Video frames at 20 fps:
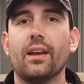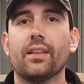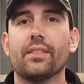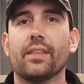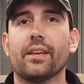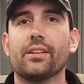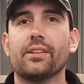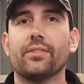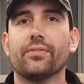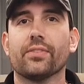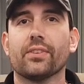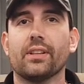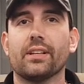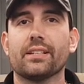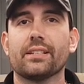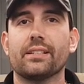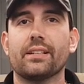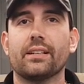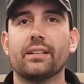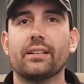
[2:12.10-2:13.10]
Thank you for
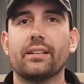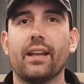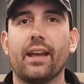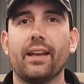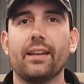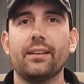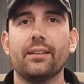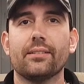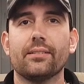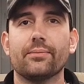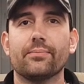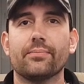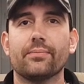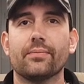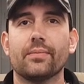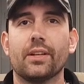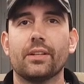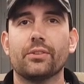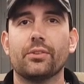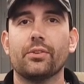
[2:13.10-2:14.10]
listening today.
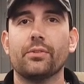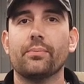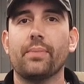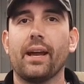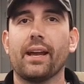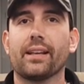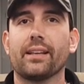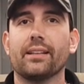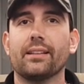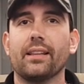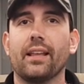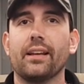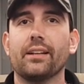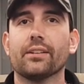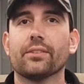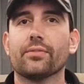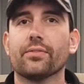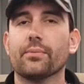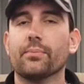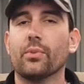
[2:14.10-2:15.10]
Tune back in
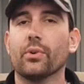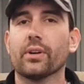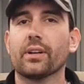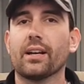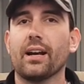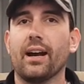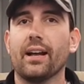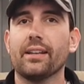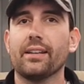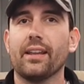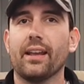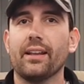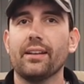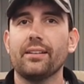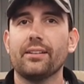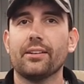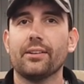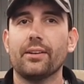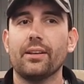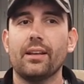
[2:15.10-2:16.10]
later for more content.
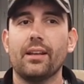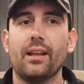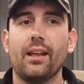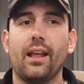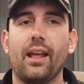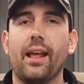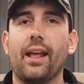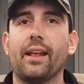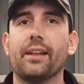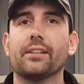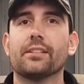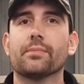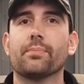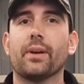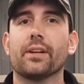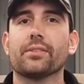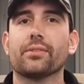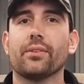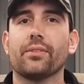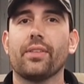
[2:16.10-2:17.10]
And
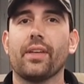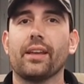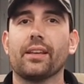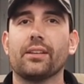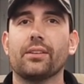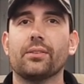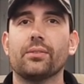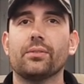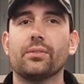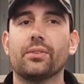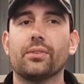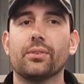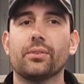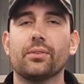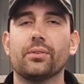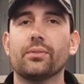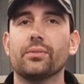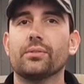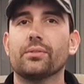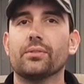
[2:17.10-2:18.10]
special thank you
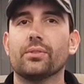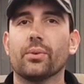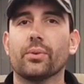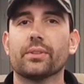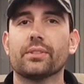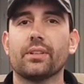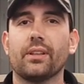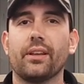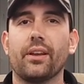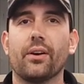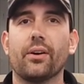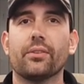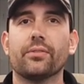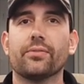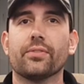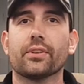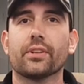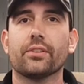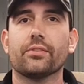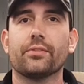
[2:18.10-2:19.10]
to George Leone
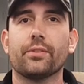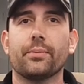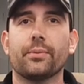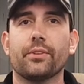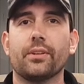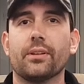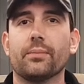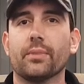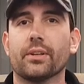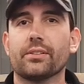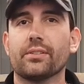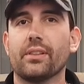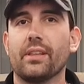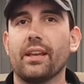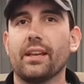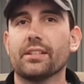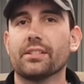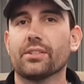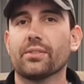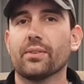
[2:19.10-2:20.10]
for contributing much of the
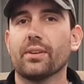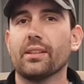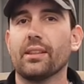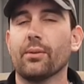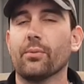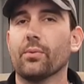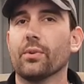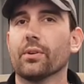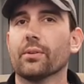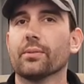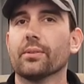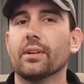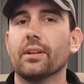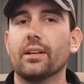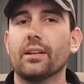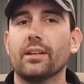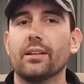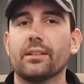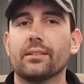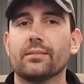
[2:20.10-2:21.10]
history that we're
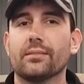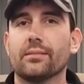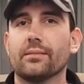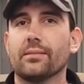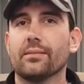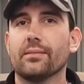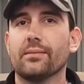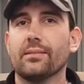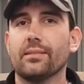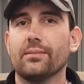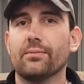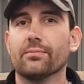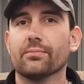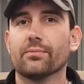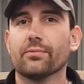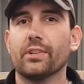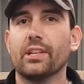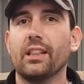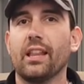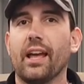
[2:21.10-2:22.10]

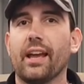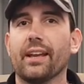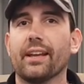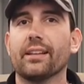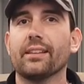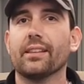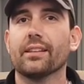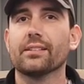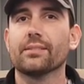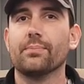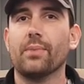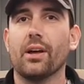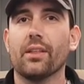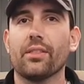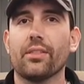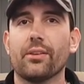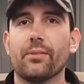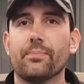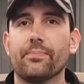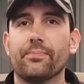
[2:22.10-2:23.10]
relaying this month.